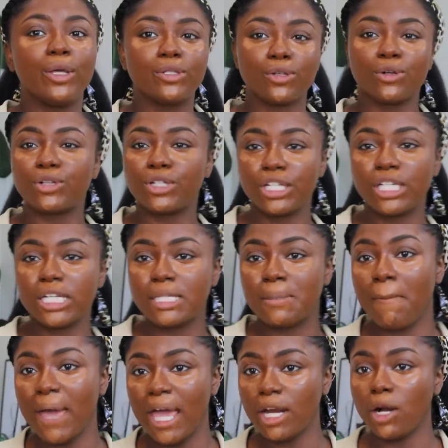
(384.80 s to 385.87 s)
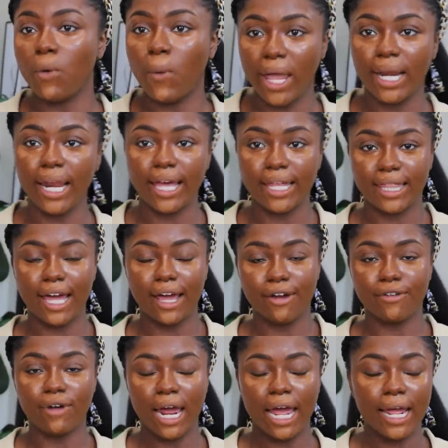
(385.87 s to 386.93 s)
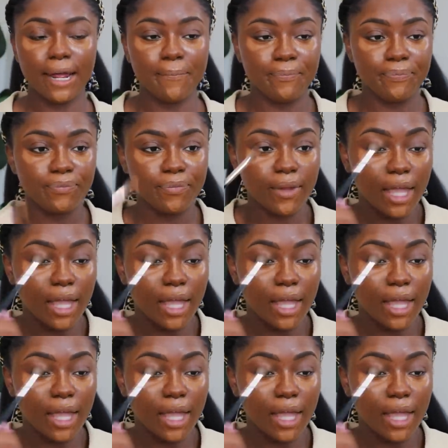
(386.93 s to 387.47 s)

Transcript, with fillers: So she just made a way like that, right?